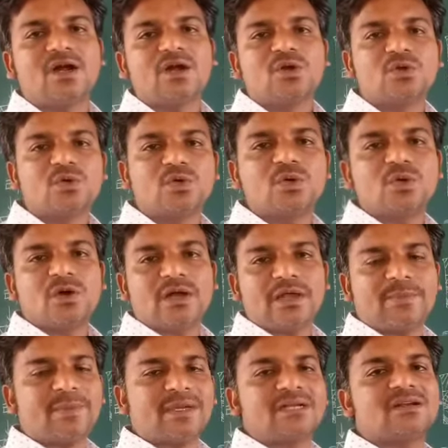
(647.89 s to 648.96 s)
to a
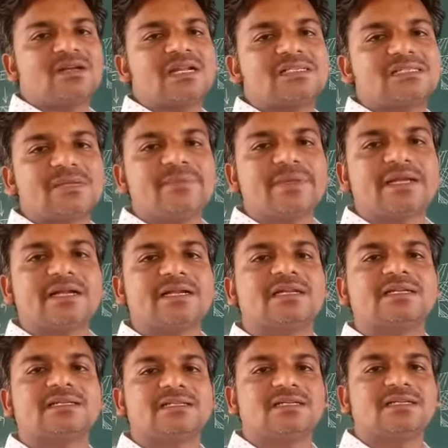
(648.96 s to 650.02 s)
particular
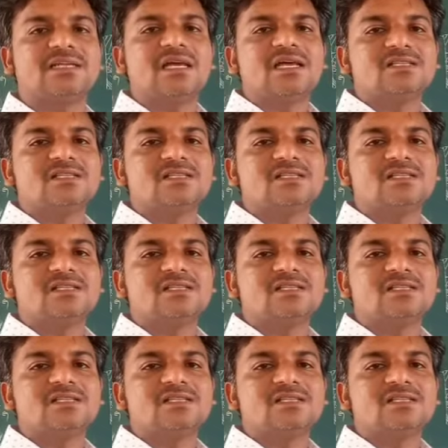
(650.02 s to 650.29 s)
semiconductor,